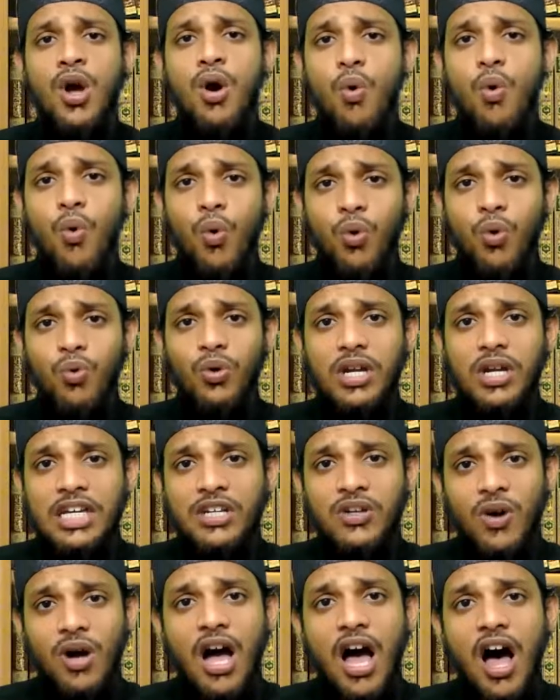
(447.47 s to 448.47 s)

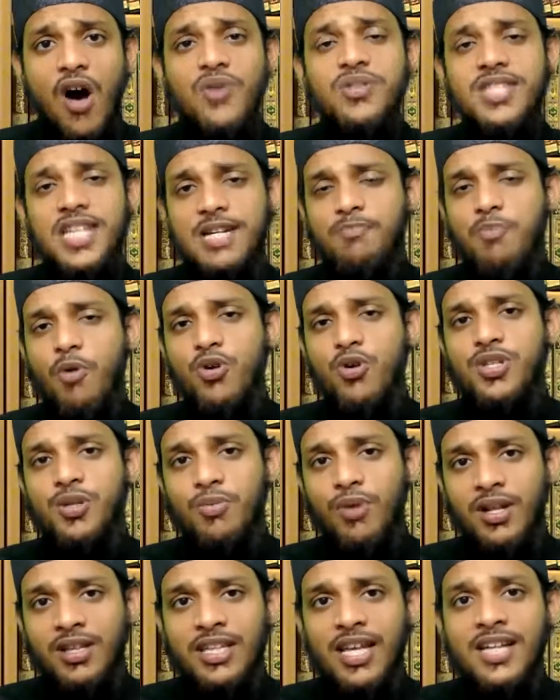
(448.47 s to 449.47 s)
How's that
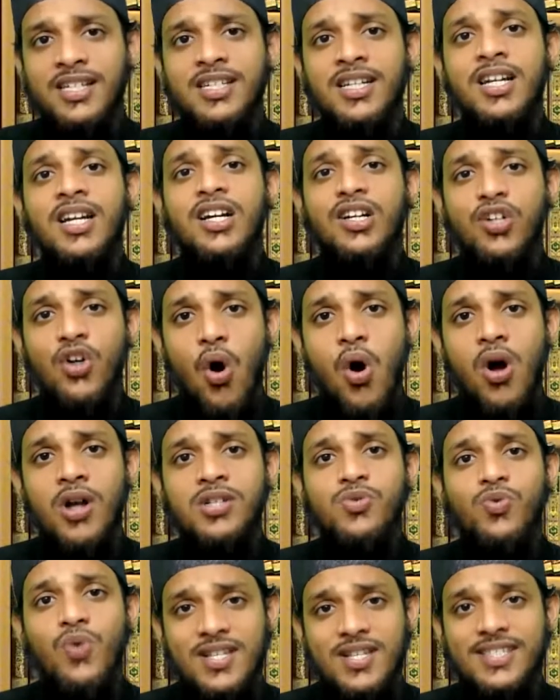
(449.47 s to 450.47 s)
possible that God
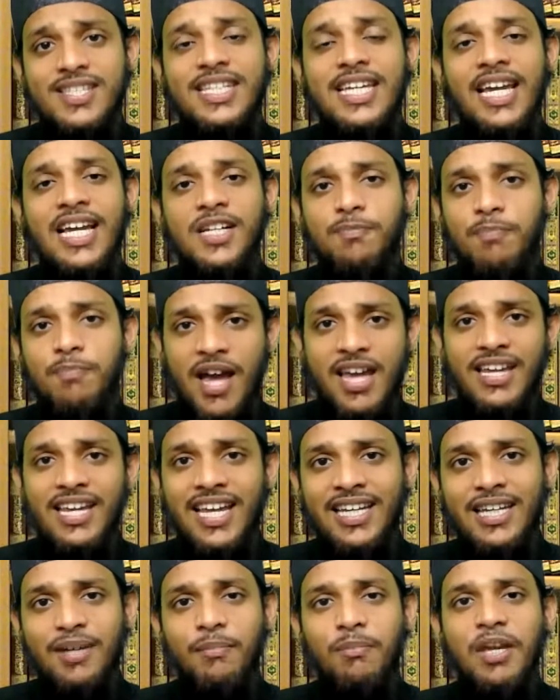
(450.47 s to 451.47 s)
was killed by
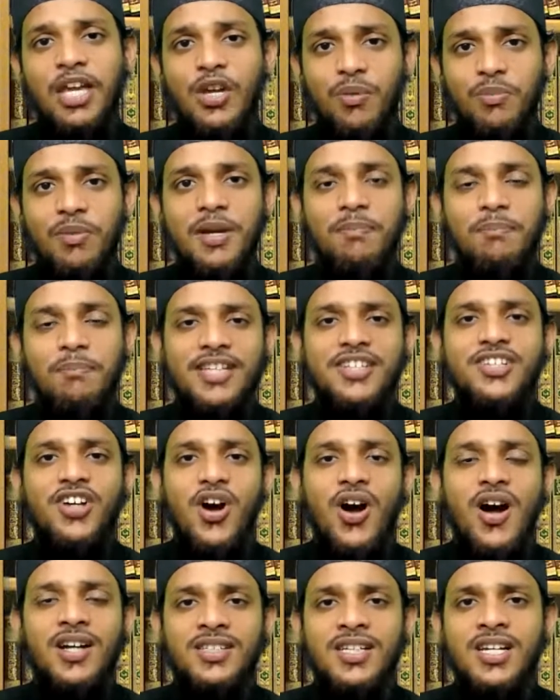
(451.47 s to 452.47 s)
any human
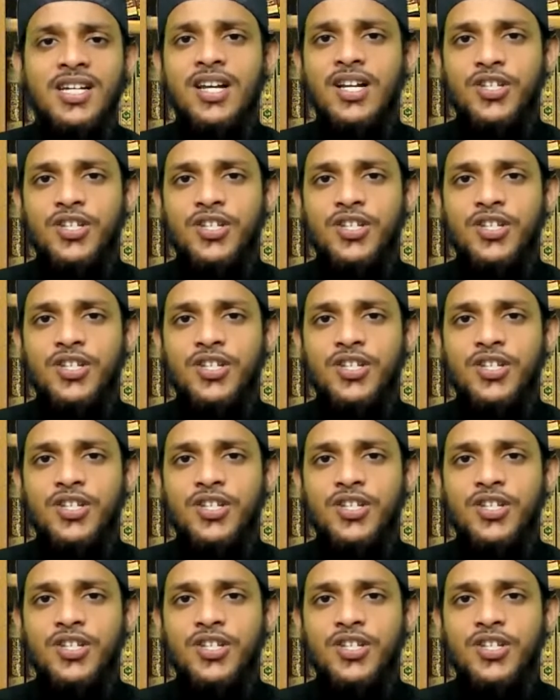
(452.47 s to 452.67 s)
mankind?